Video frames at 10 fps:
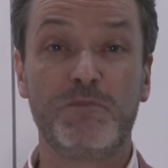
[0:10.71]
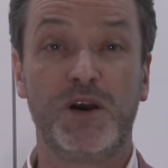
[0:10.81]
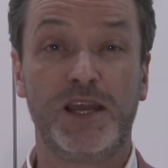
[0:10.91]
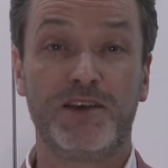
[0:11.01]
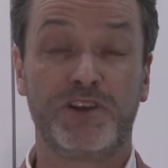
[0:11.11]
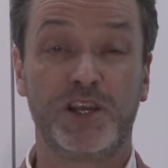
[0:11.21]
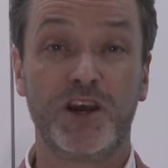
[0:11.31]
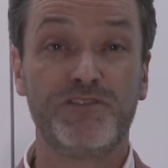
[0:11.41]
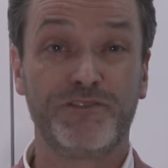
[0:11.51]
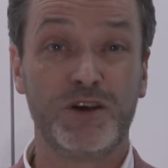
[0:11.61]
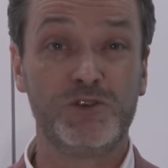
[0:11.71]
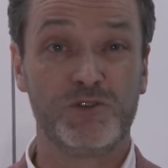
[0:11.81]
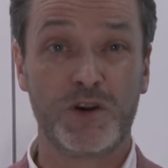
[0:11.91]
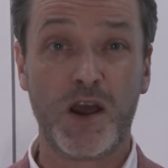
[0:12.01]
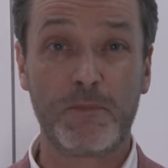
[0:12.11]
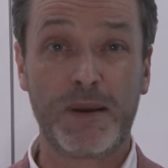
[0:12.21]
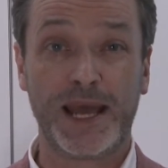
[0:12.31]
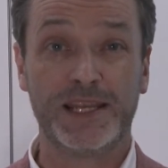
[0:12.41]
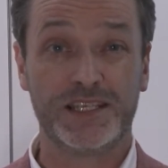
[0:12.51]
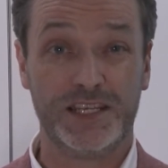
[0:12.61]
by having an iPhone or an
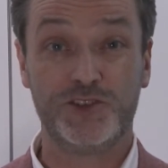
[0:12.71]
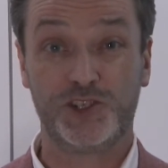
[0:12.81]
iPad in